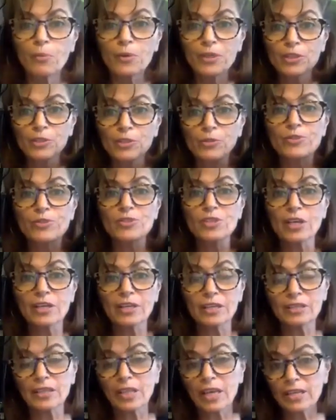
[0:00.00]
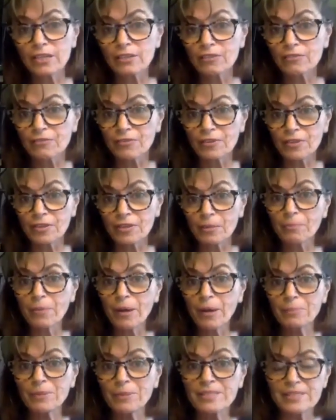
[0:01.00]
used on a lot of the
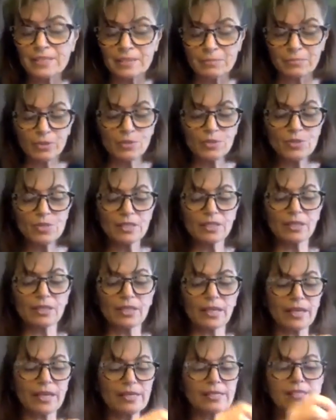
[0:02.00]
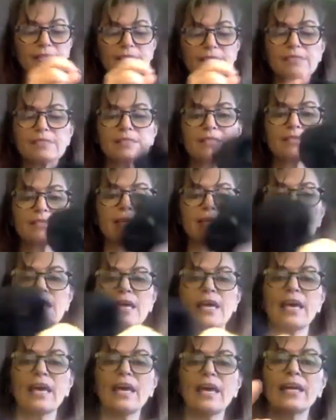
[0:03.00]
puppets in music class.
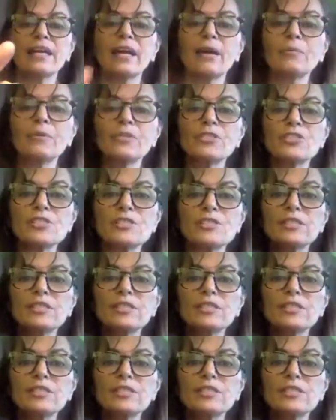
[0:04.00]
And I would just